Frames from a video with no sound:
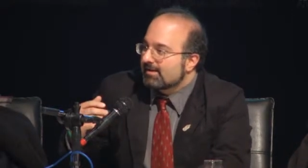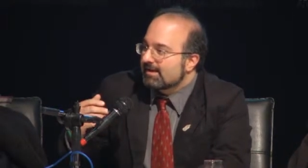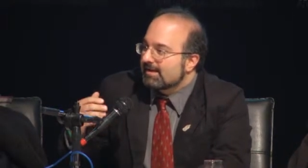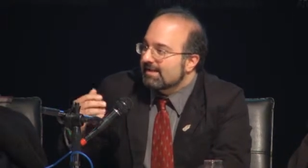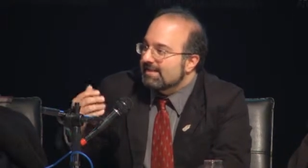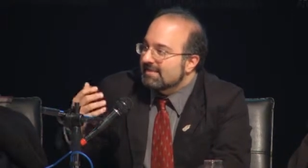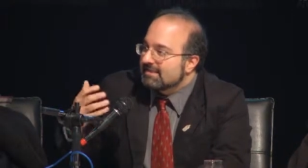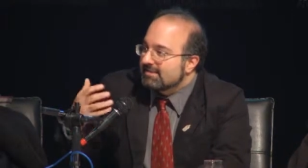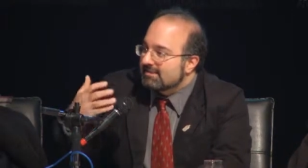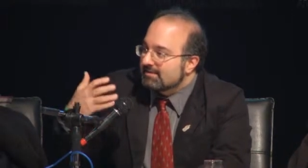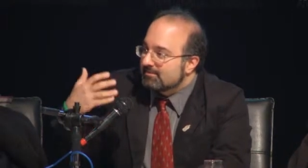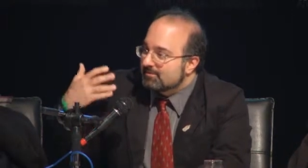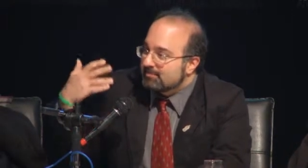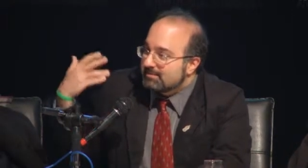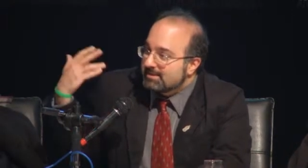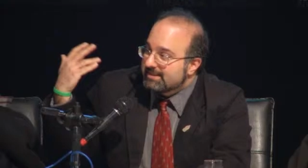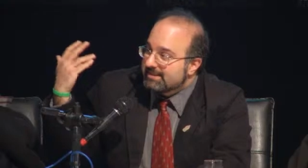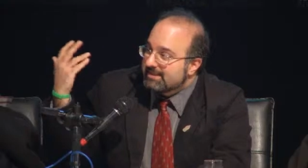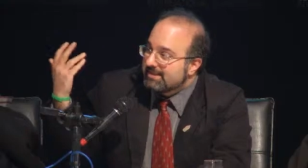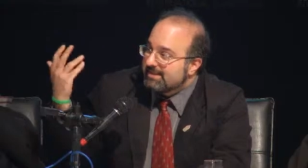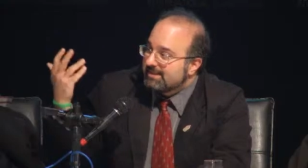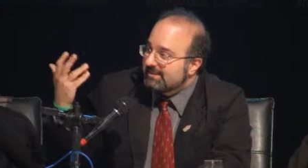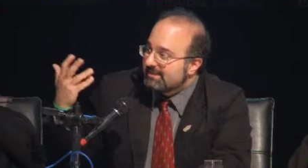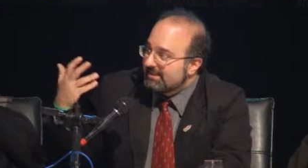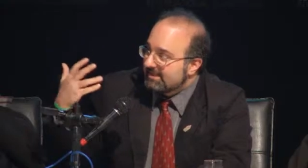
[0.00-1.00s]
in the
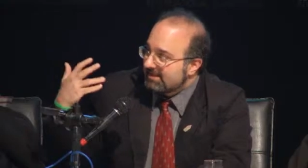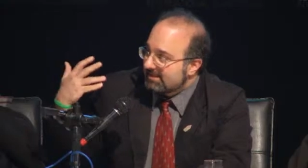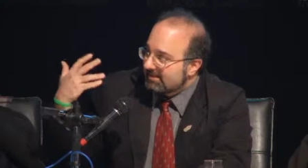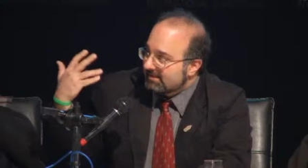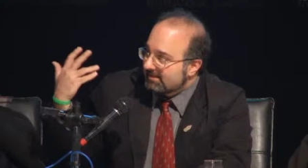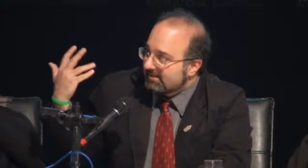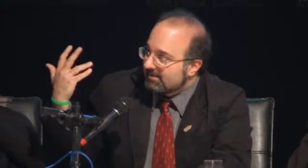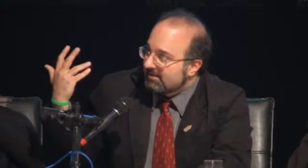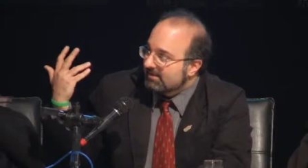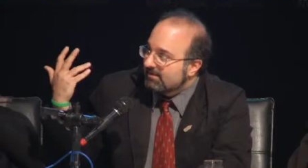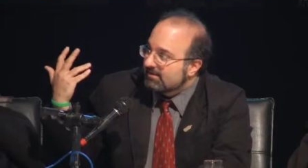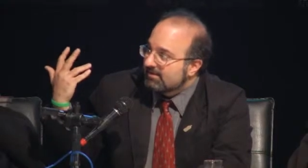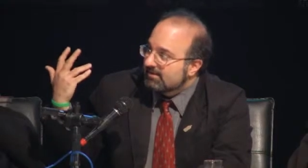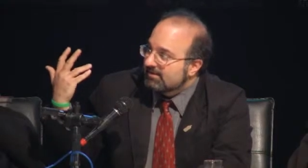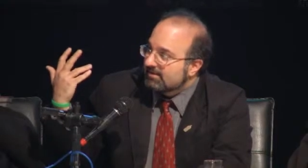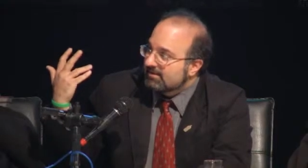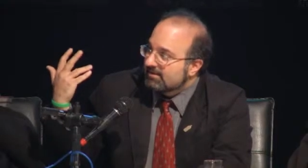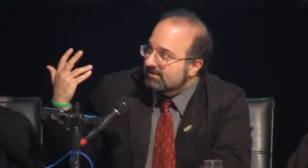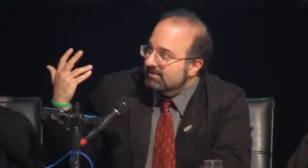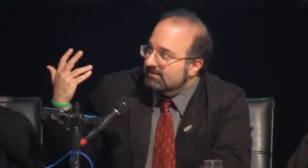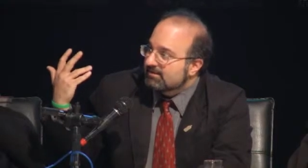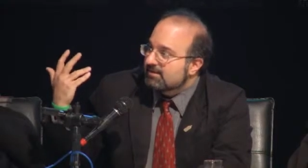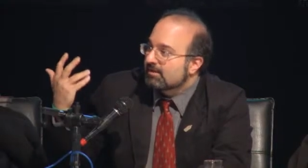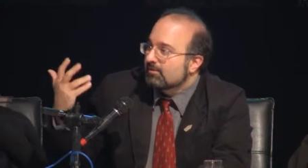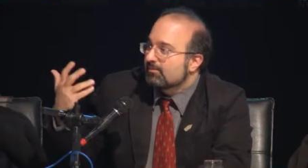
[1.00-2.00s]
beginning
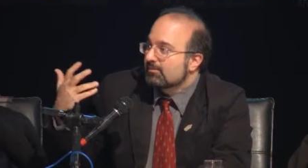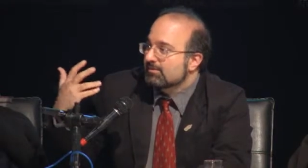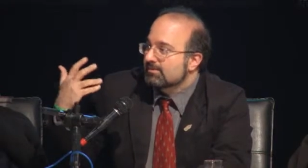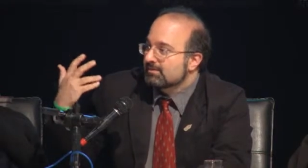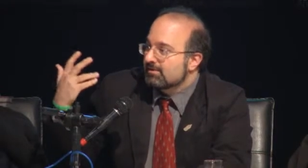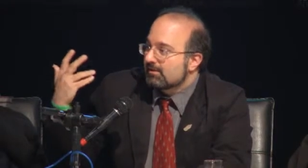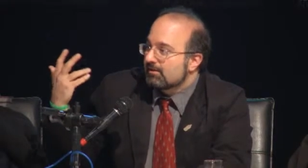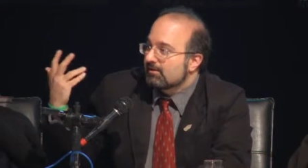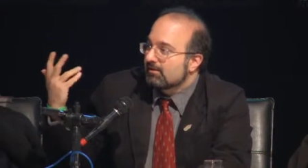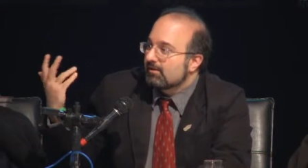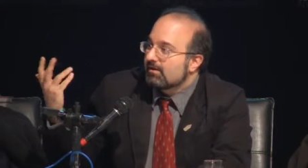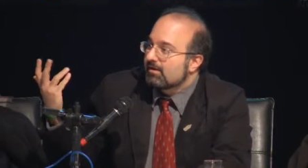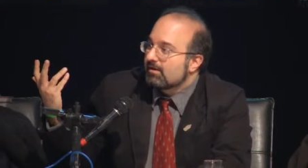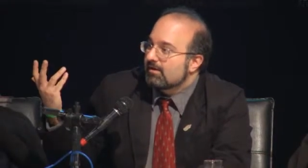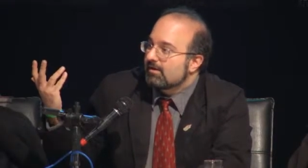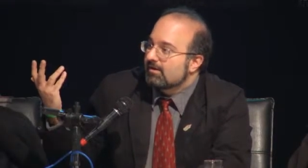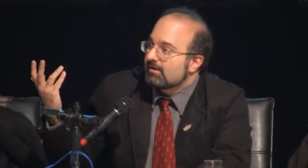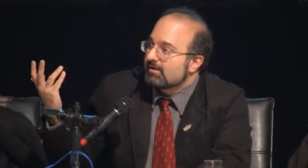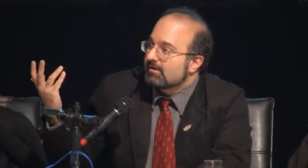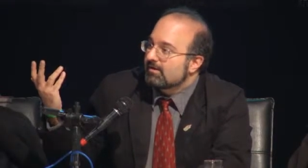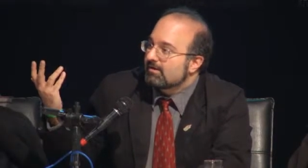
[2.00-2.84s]
there was Allah